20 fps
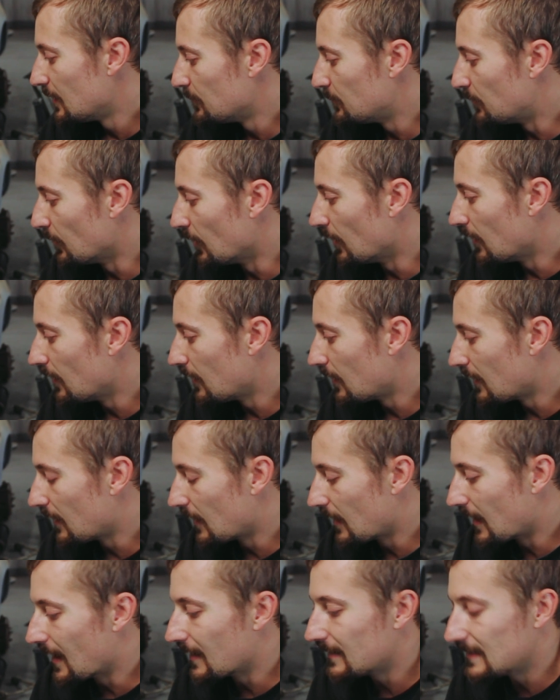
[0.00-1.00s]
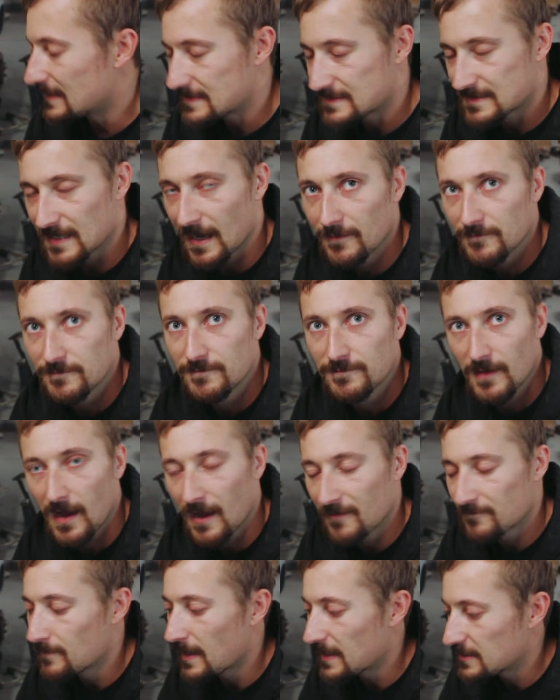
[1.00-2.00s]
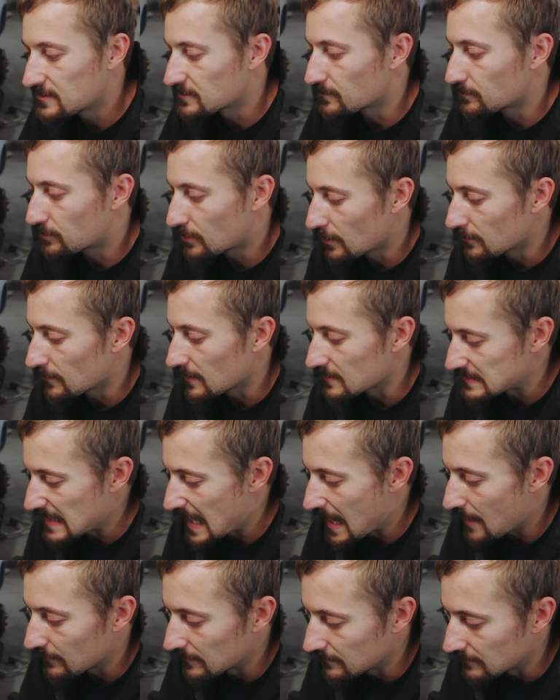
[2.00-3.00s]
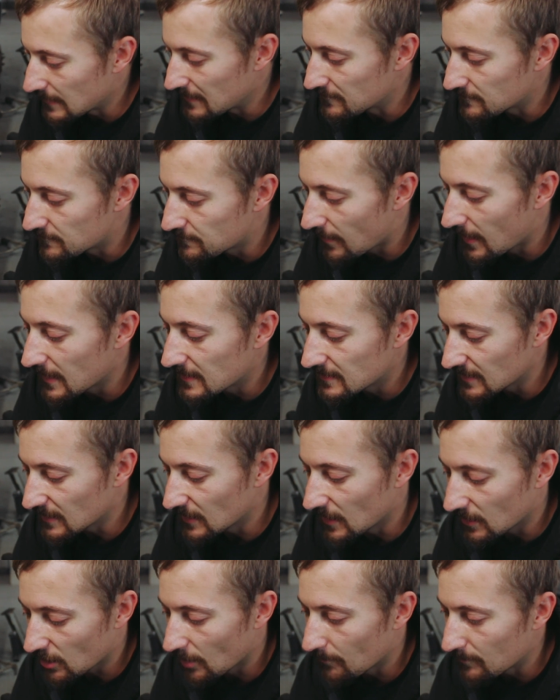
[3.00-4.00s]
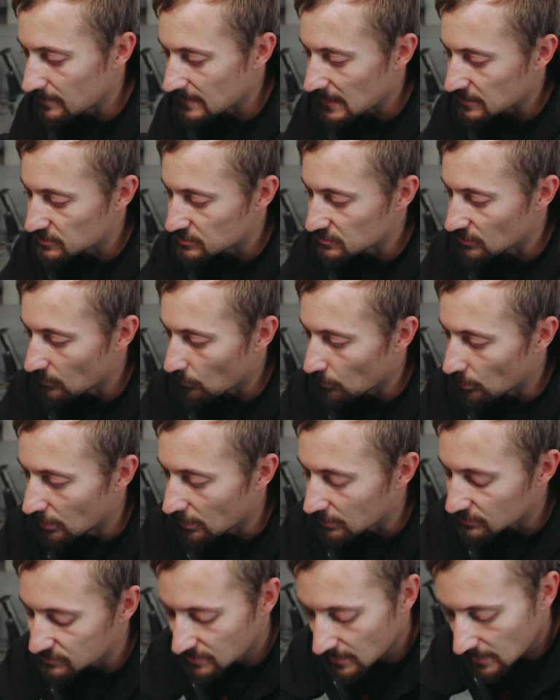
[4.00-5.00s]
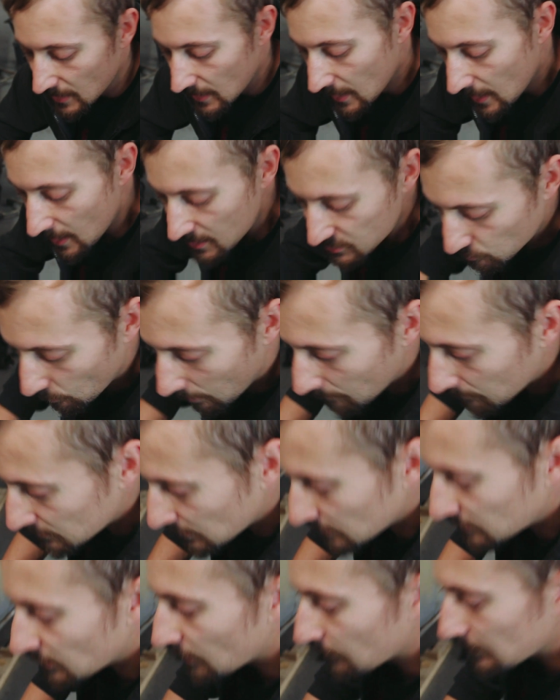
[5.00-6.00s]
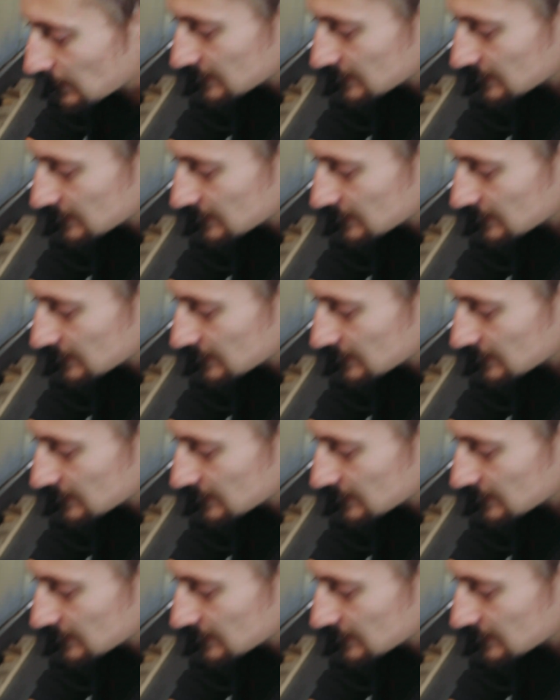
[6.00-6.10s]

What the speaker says: but at least I've made some progress now in finding a combination that works. So what I'm going to do